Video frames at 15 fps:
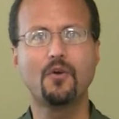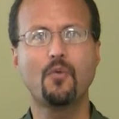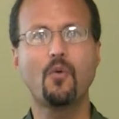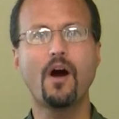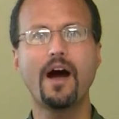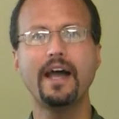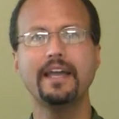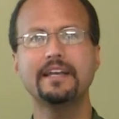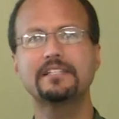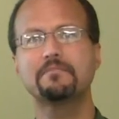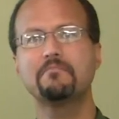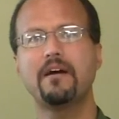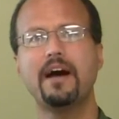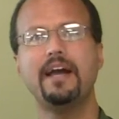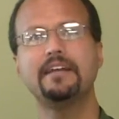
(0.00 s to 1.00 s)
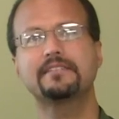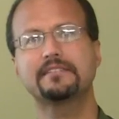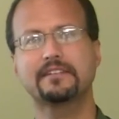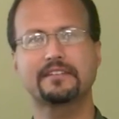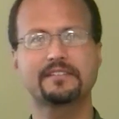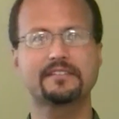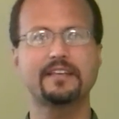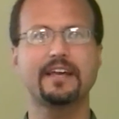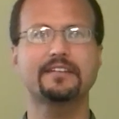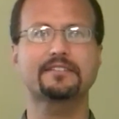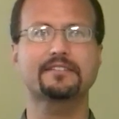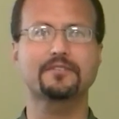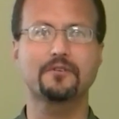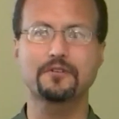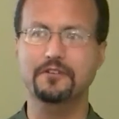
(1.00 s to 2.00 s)
Why is my
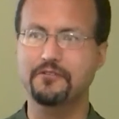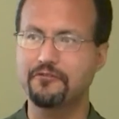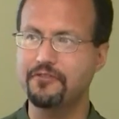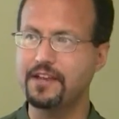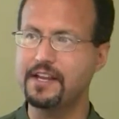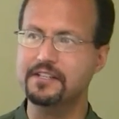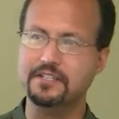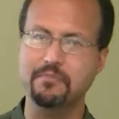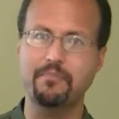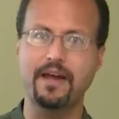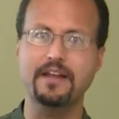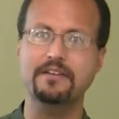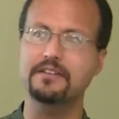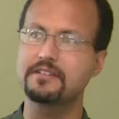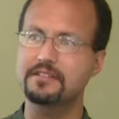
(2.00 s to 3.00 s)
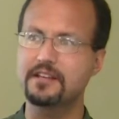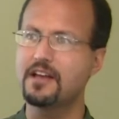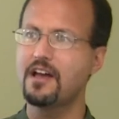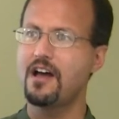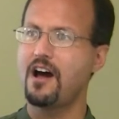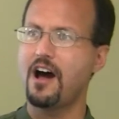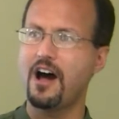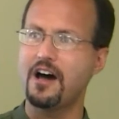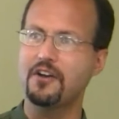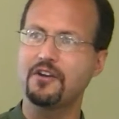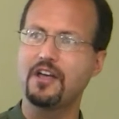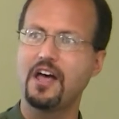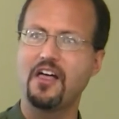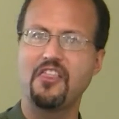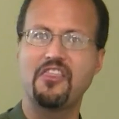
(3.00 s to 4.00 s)
success or defeat dependent
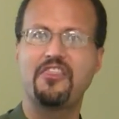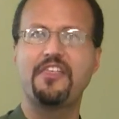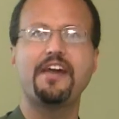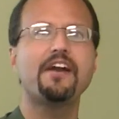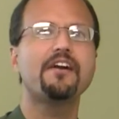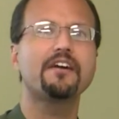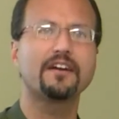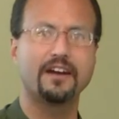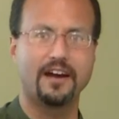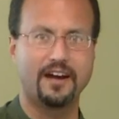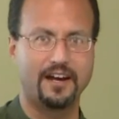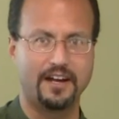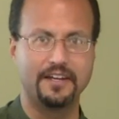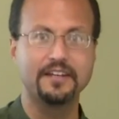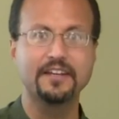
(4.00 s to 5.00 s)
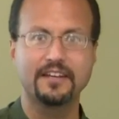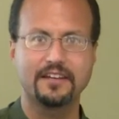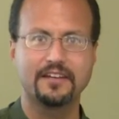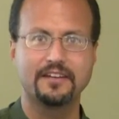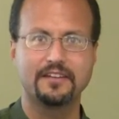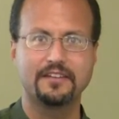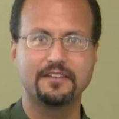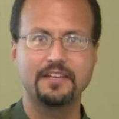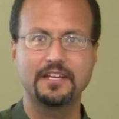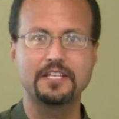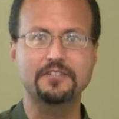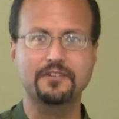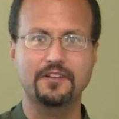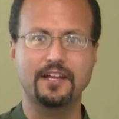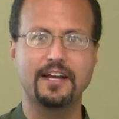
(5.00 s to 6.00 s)
on their God, the
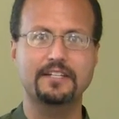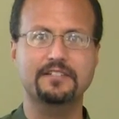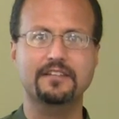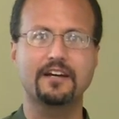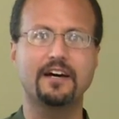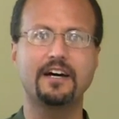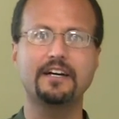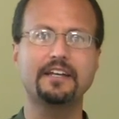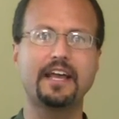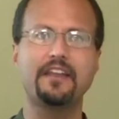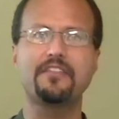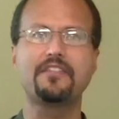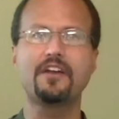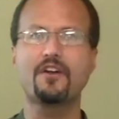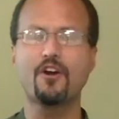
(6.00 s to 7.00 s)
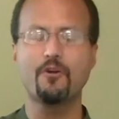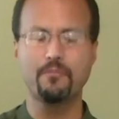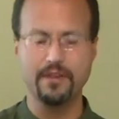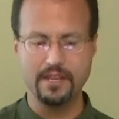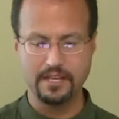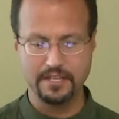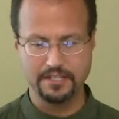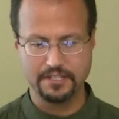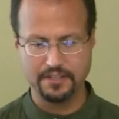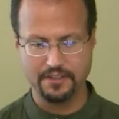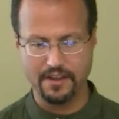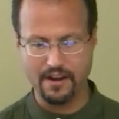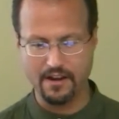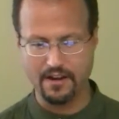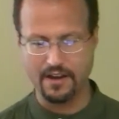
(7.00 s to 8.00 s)
Israelites' God, and their obedience to
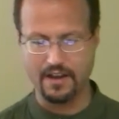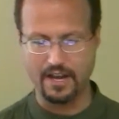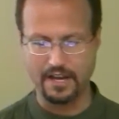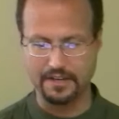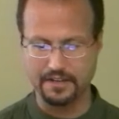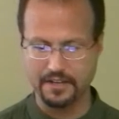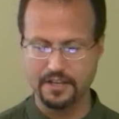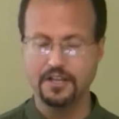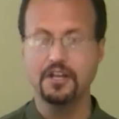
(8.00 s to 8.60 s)
their God?